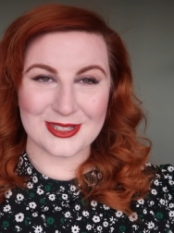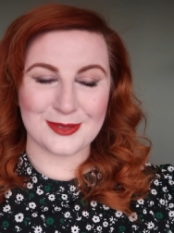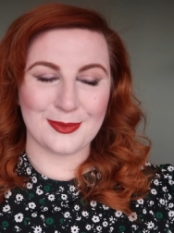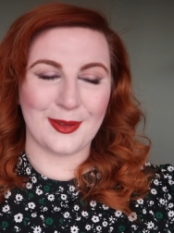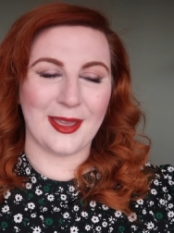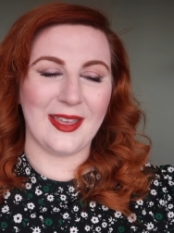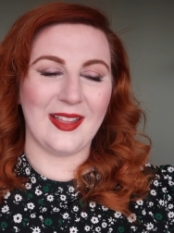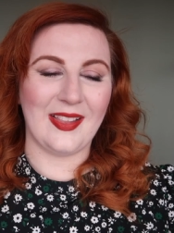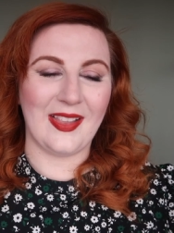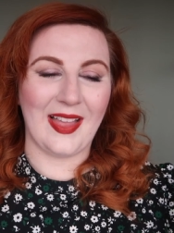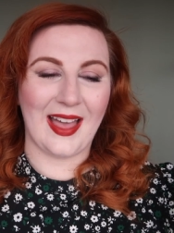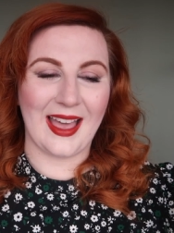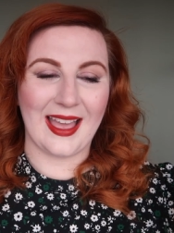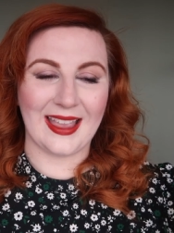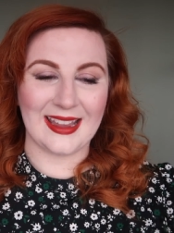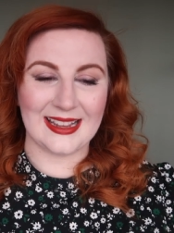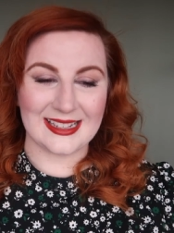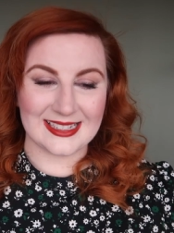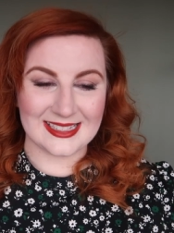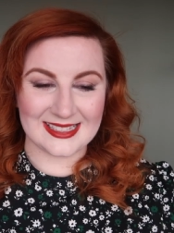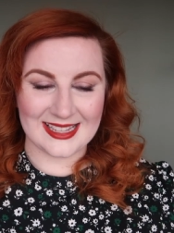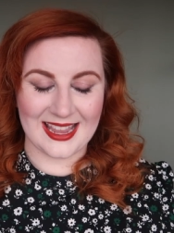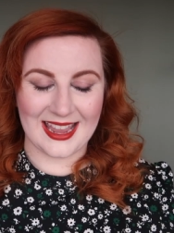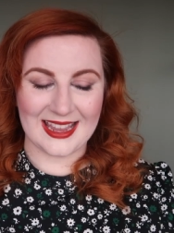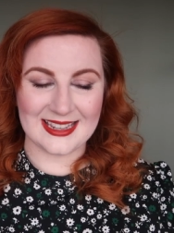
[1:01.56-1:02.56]
as well. I
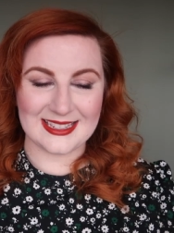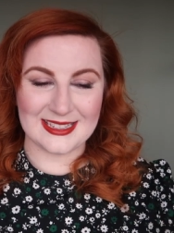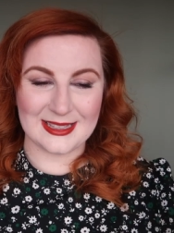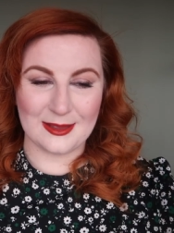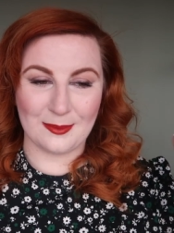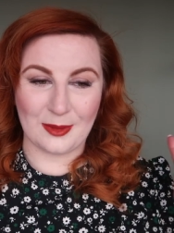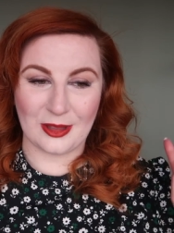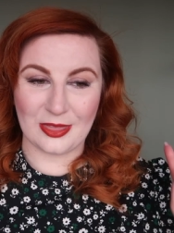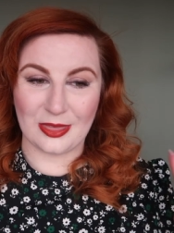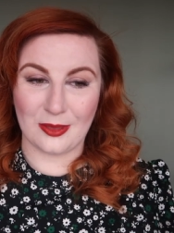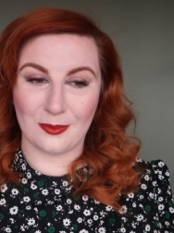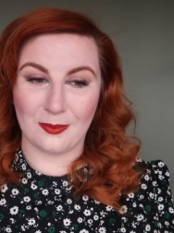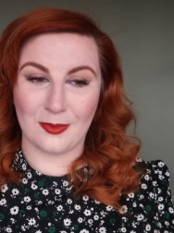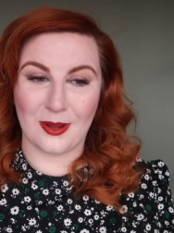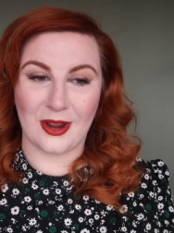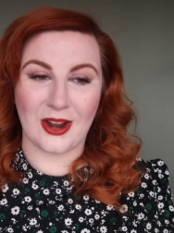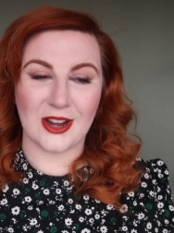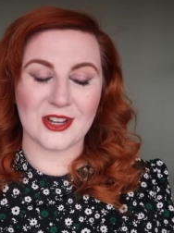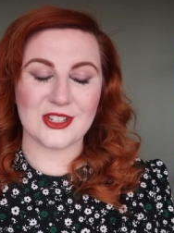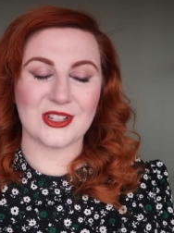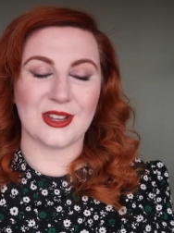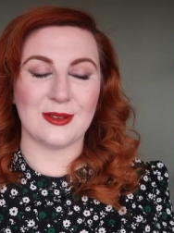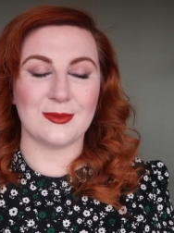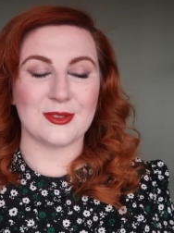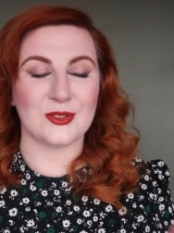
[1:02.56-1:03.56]
said in the month of
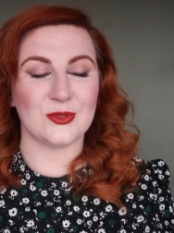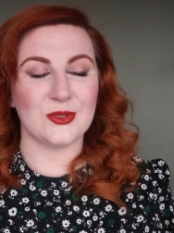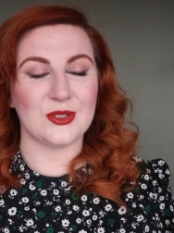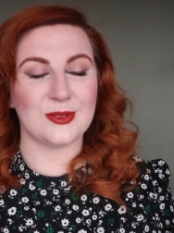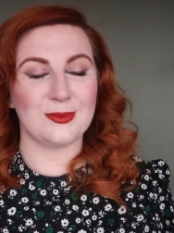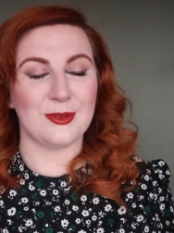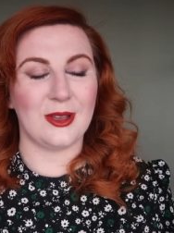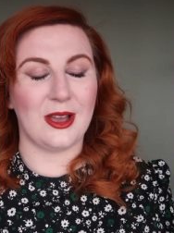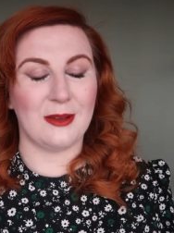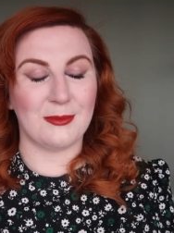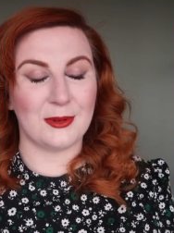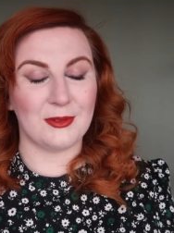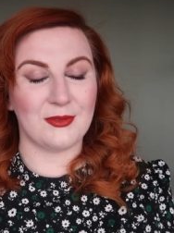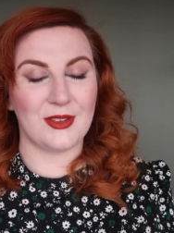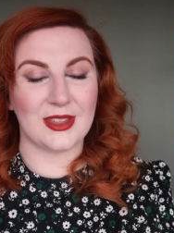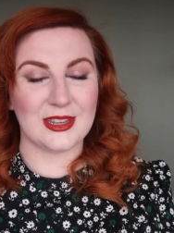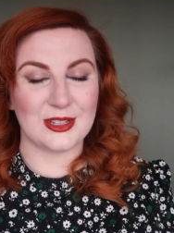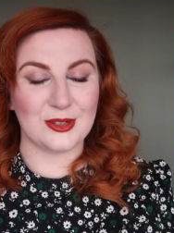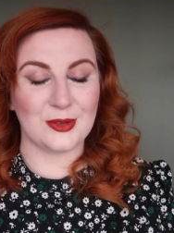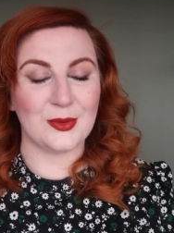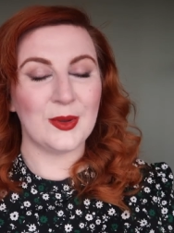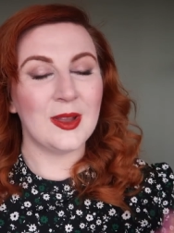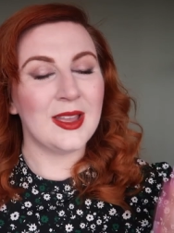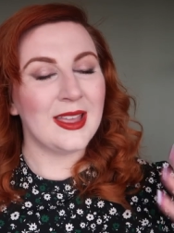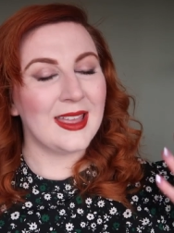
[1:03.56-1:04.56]
March I was going to put up a
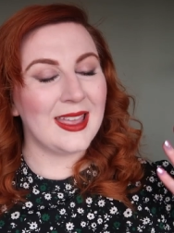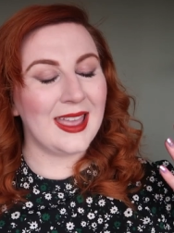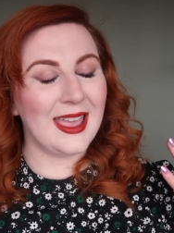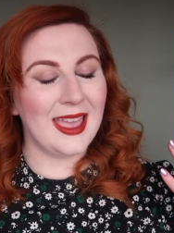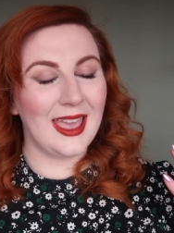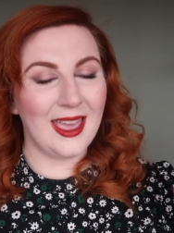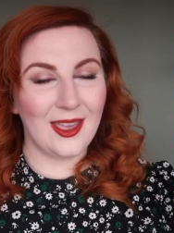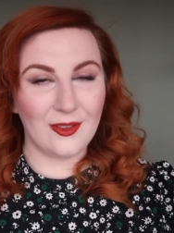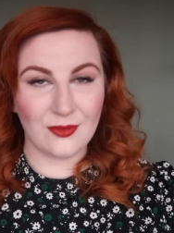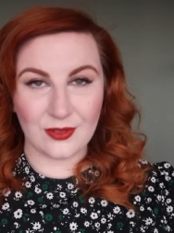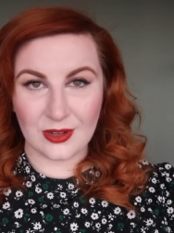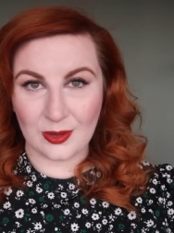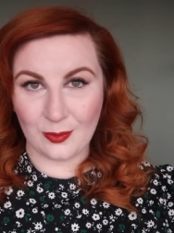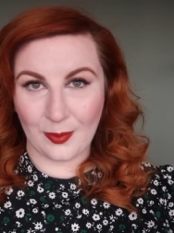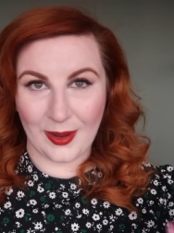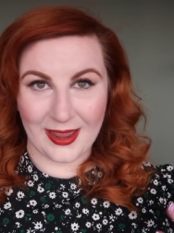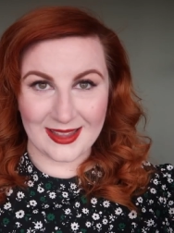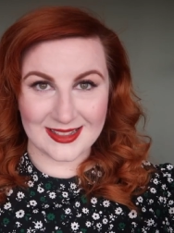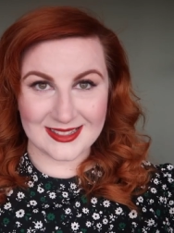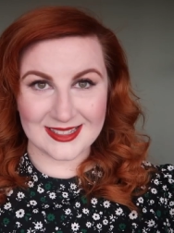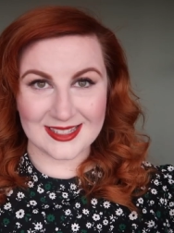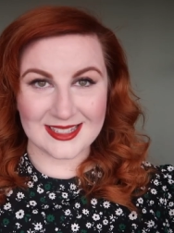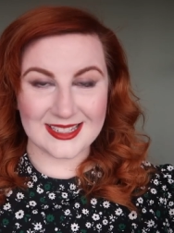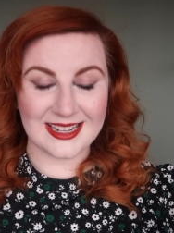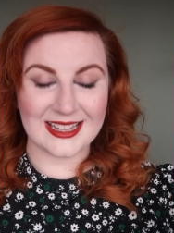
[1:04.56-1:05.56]
video every
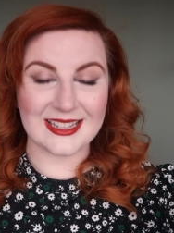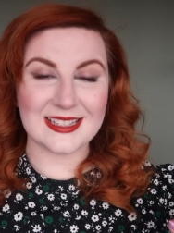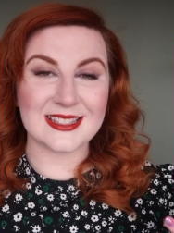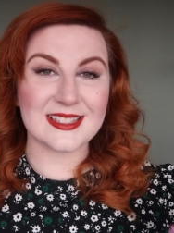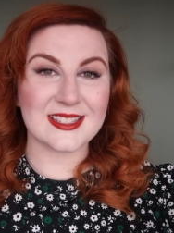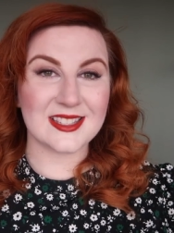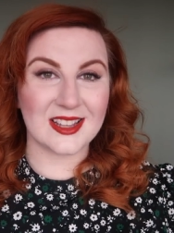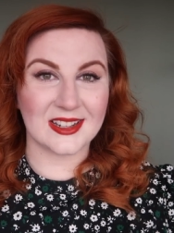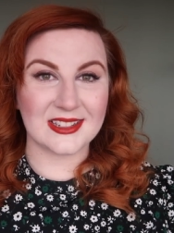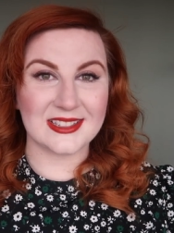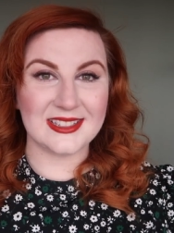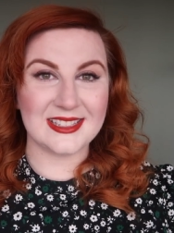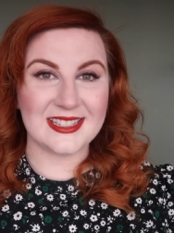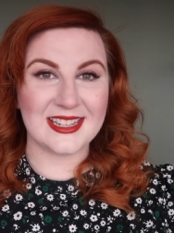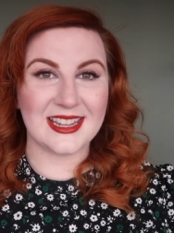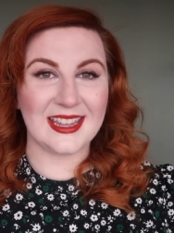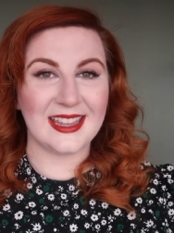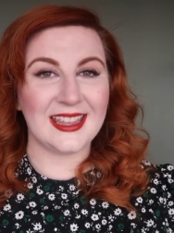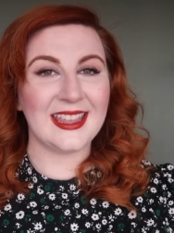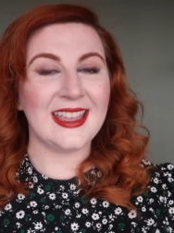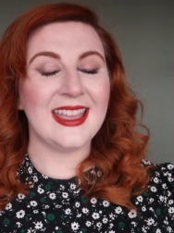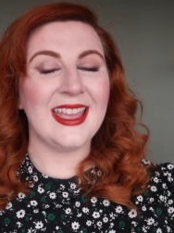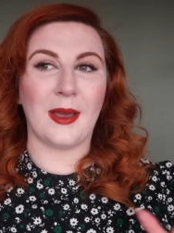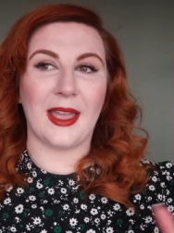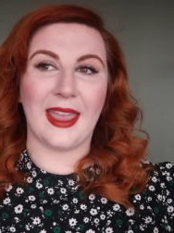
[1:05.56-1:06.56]
Wednesday and
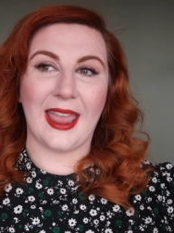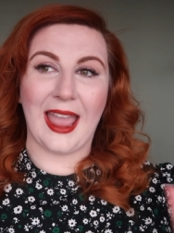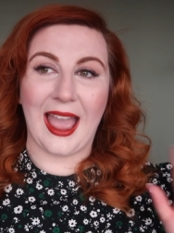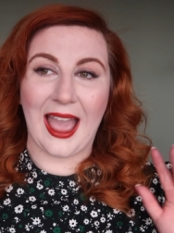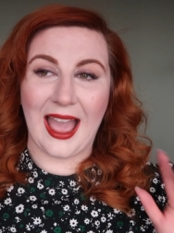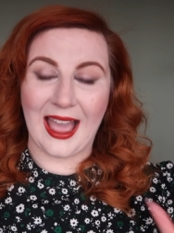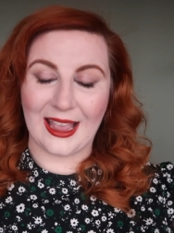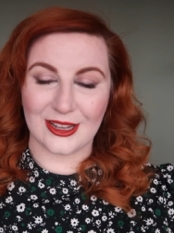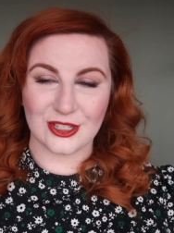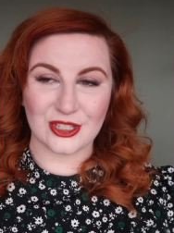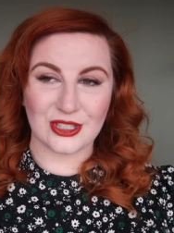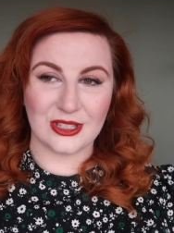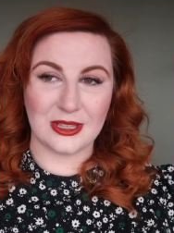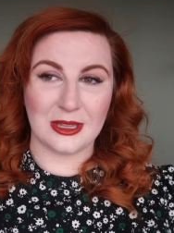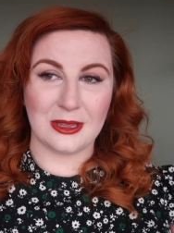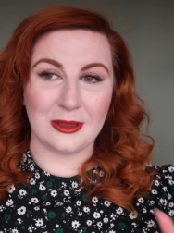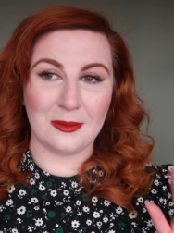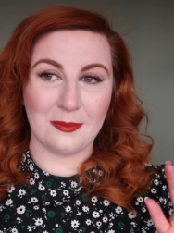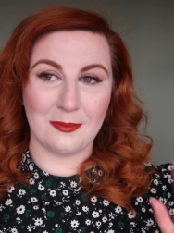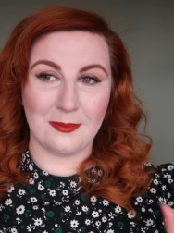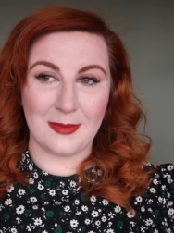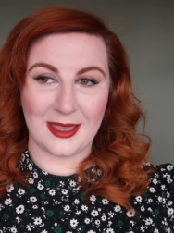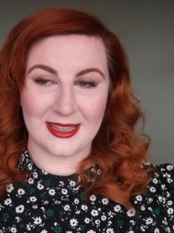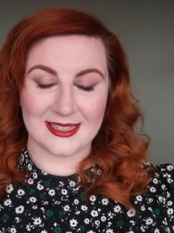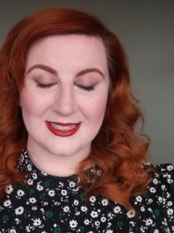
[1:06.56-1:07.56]
Sunday, but I actually
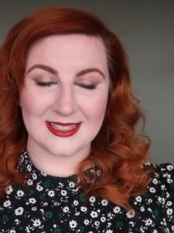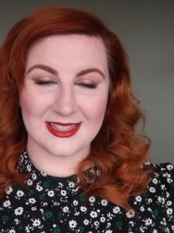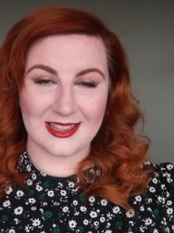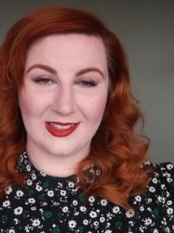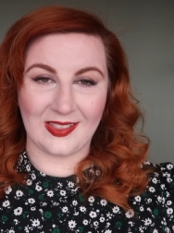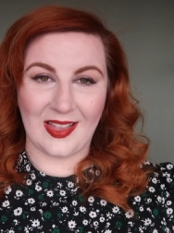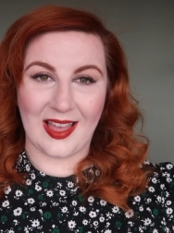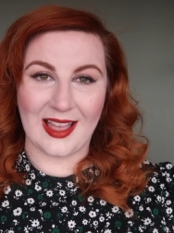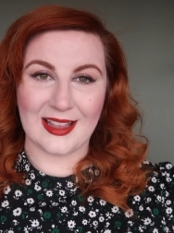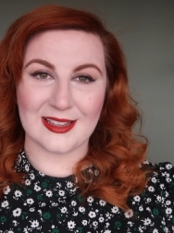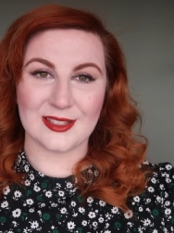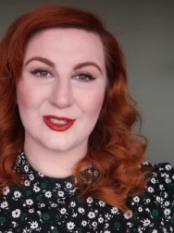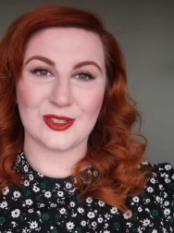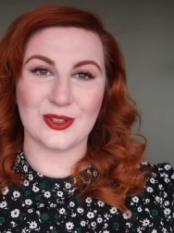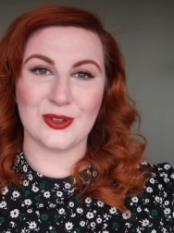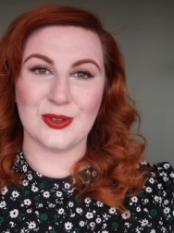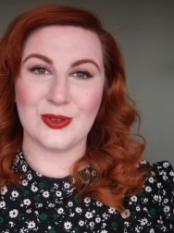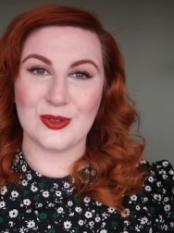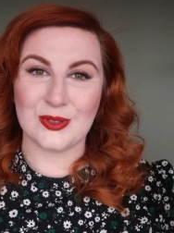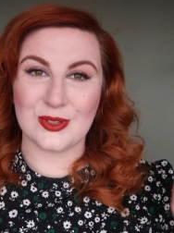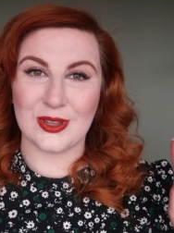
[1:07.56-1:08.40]
missed the last two.